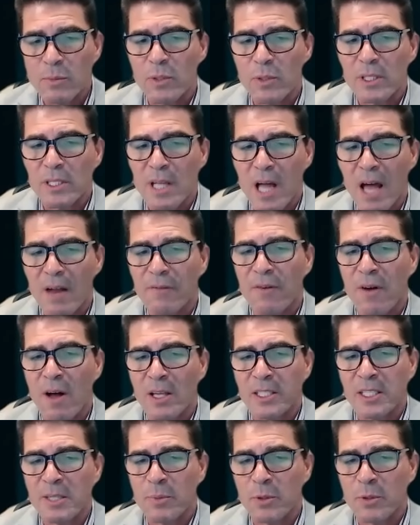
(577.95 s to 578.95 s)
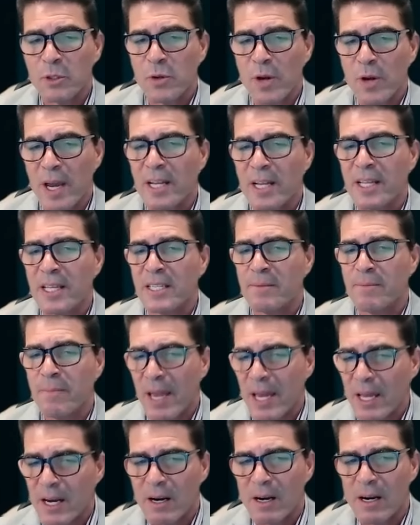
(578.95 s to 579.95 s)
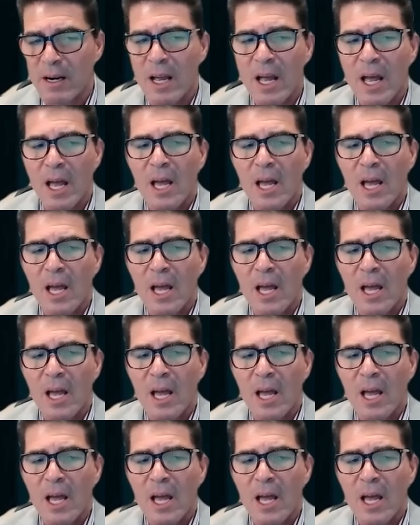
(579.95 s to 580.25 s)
was not falsely portrayed in this manner,